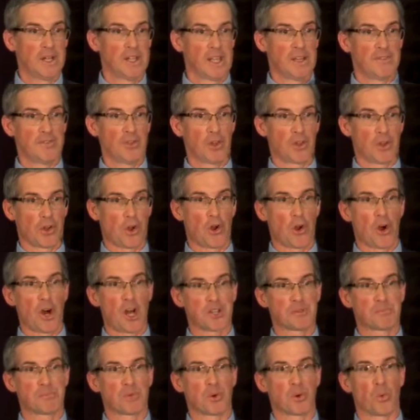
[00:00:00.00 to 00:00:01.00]
even though the
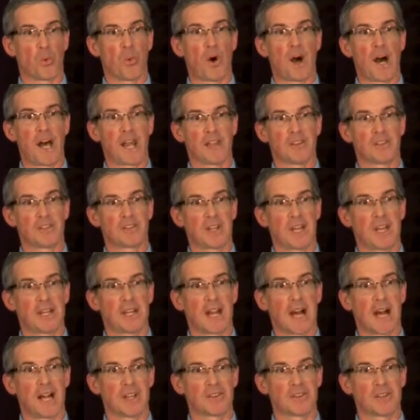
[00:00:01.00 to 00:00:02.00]
cost per watt has stayed
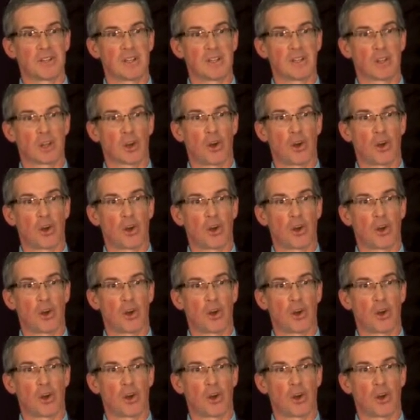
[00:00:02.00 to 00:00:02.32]
constant,